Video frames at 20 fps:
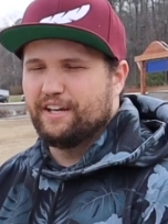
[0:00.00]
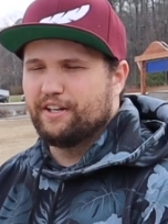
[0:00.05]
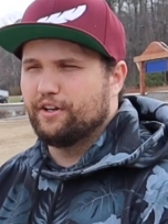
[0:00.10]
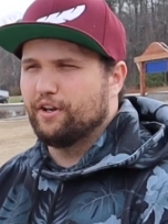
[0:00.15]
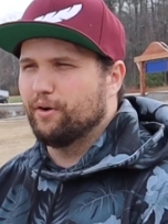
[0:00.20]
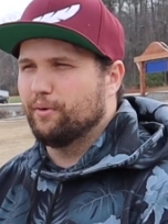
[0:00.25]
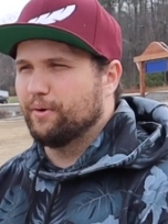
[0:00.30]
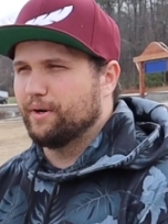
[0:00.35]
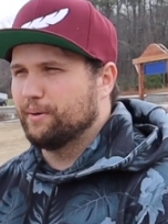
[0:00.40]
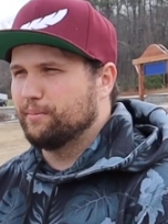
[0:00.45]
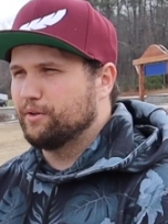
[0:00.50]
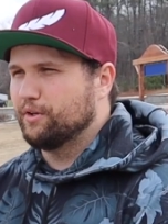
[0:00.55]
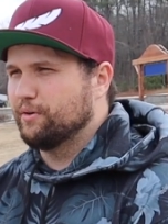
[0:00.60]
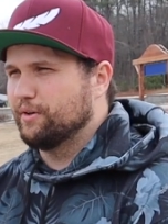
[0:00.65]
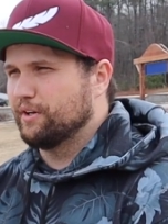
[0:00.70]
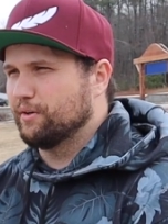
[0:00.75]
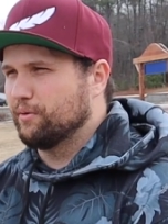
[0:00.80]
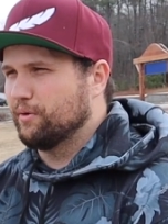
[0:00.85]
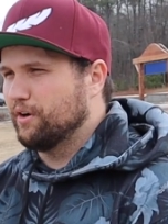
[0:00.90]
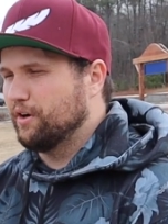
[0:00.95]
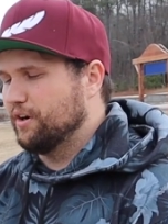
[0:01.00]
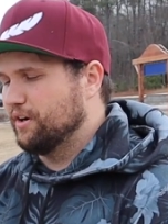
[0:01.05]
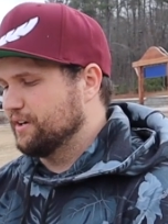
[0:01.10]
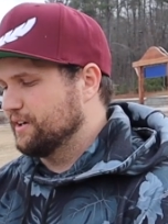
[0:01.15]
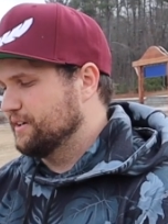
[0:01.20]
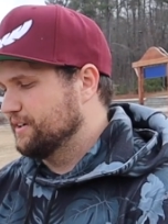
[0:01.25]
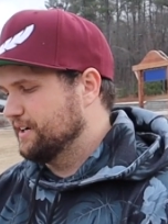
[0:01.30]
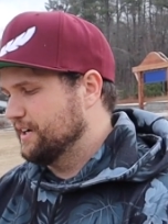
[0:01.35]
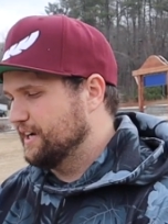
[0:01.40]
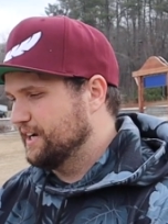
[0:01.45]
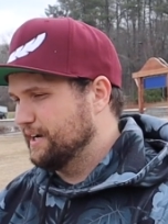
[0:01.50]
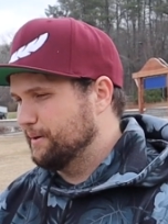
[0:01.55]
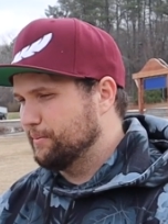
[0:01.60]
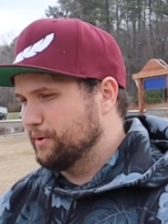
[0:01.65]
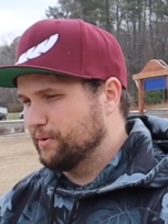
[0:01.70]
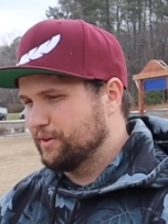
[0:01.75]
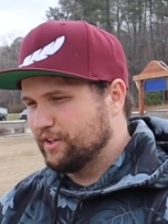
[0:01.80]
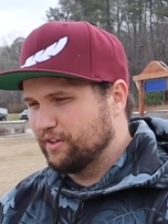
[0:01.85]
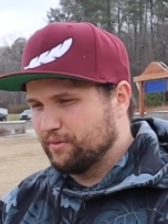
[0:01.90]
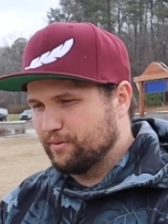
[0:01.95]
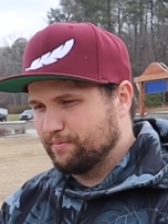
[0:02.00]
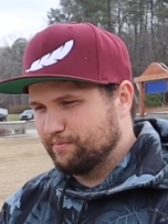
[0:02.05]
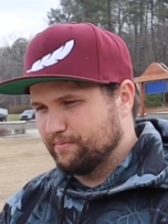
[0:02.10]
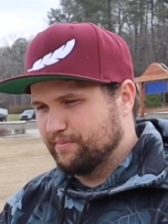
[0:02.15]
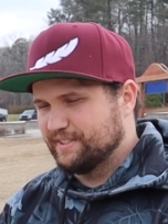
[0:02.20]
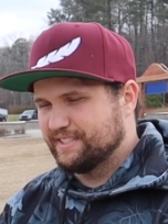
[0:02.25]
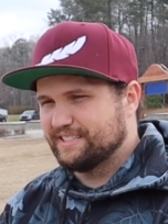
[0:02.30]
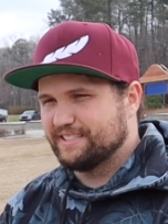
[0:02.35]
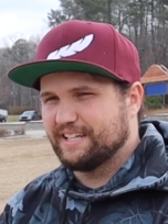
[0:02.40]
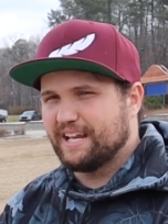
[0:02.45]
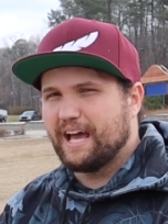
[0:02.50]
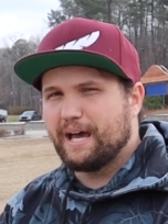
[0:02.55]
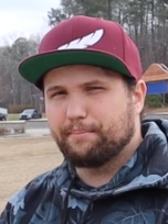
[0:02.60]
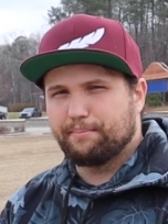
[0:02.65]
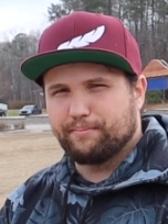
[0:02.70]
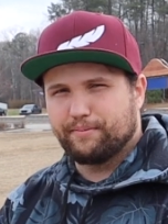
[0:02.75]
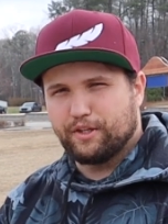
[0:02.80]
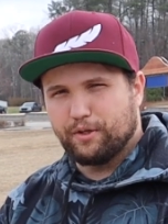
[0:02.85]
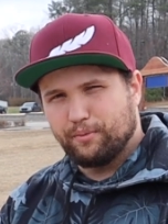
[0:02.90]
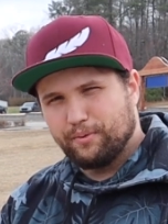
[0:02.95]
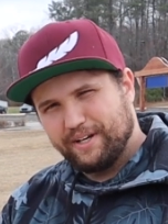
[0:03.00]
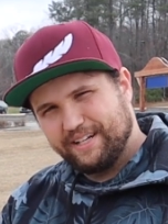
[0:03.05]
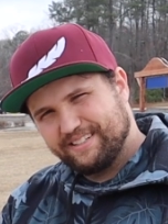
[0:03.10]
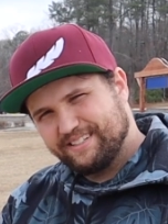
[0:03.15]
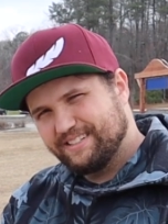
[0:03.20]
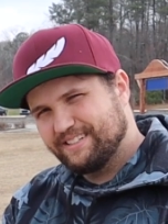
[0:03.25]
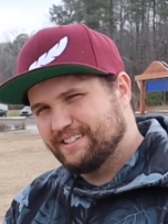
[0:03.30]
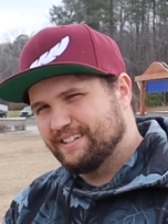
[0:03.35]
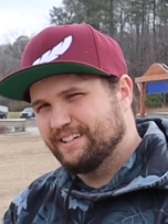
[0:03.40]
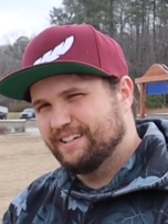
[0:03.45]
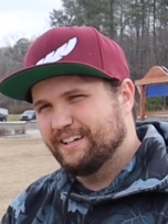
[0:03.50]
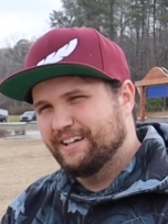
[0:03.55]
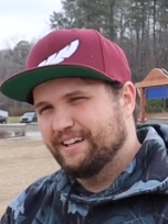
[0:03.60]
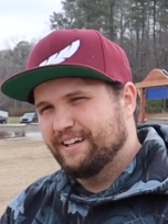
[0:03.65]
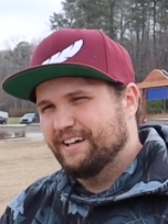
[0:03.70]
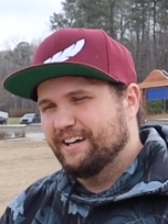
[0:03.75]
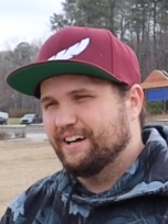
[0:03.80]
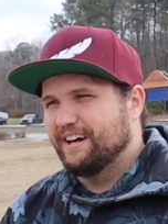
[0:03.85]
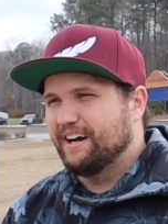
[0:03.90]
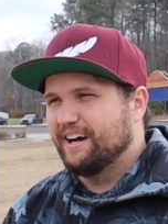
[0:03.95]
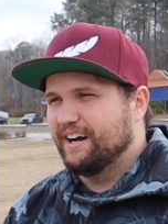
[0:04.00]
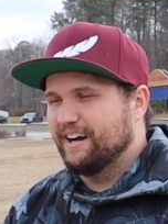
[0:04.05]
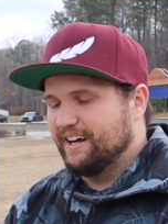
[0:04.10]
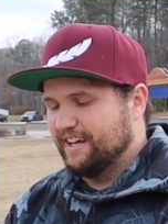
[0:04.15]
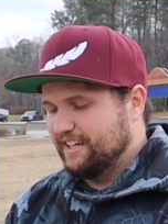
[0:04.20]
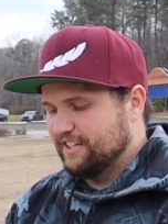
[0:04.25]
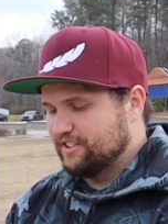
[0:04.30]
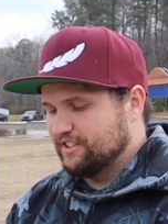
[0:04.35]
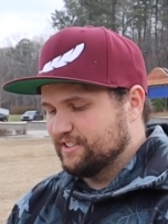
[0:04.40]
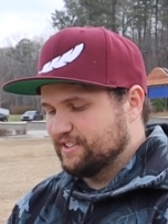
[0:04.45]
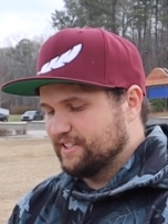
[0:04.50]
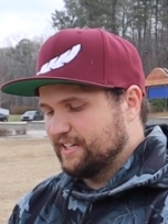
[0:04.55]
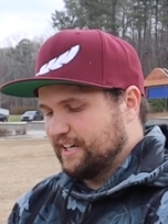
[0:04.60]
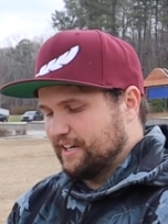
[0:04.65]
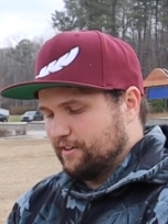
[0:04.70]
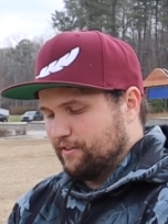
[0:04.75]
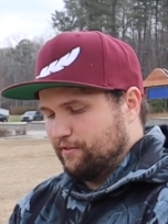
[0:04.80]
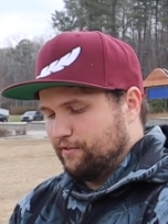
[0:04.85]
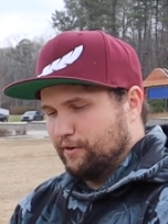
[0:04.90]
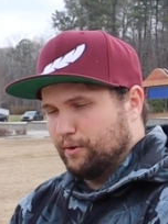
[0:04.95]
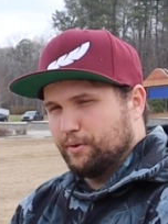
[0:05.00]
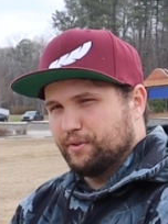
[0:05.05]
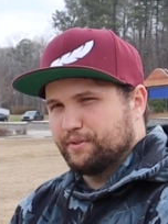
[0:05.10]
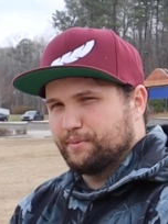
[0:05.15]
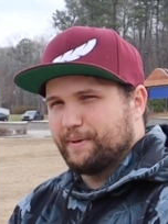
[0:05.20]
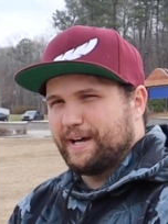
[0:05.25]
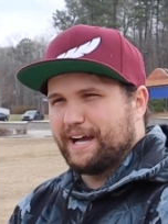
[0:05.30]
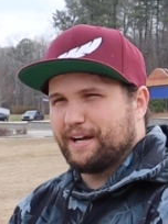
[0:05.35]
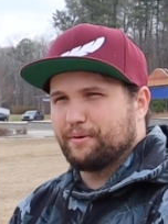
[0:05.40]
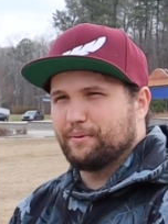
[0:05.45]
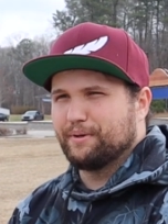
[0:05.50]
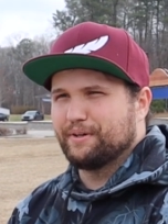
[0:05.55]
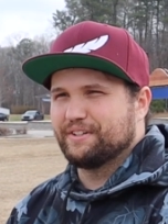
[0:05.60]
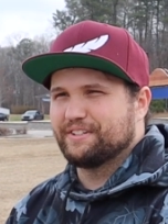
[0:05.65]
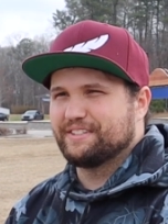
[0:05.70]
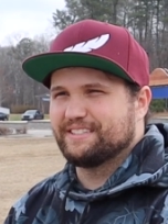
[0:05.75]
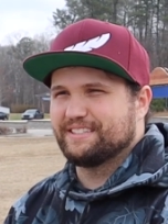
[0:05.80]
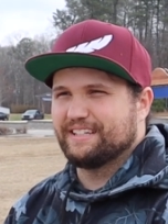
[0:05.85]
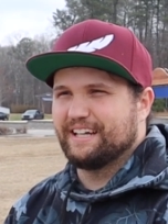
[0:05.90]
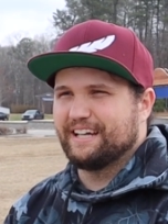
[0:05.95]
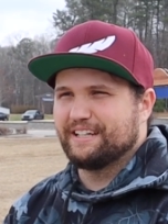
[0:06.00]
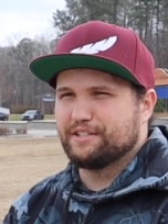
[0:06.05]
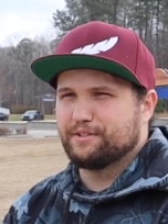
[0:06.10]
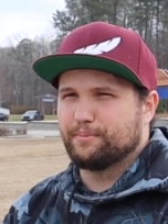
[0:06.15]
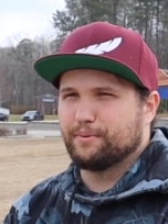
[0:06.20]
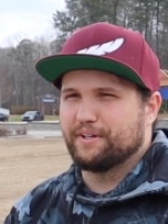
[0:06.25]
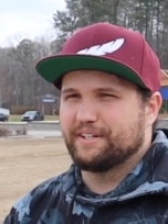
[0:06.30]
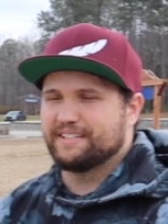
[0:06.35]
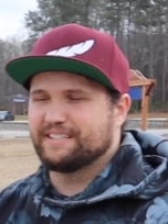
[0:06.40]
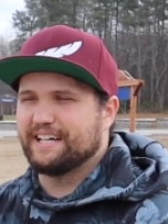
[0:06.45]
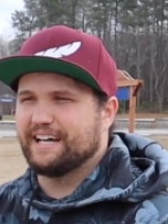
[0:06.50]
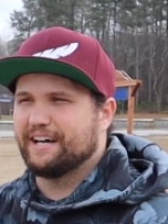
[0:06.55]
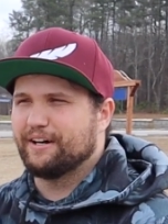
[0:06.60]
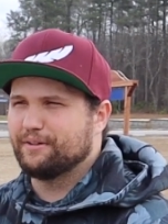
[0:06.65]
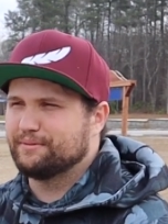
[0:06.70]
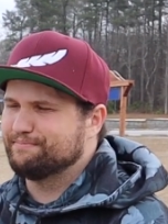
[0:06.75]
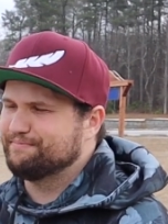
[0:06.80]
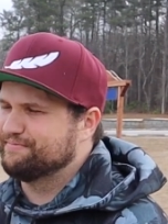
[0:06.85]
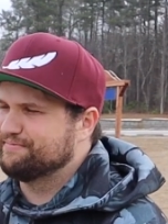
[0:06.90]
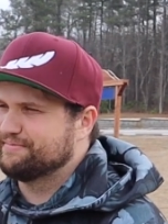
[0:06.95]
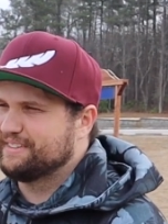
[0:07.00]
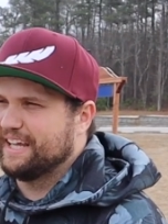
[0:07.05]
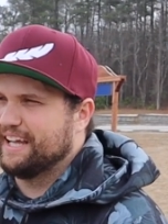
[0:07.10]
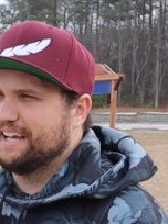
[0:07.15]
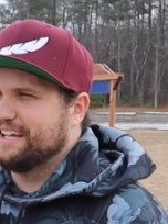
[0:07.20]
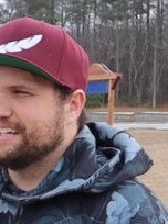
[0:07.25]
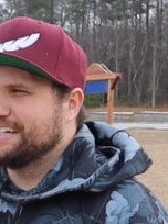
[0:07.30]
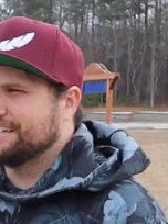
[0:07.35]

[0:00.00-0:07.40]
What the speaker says: know what I'm doing wrong. But when you snap the wrist, it just like folds backwards and springs out. Hate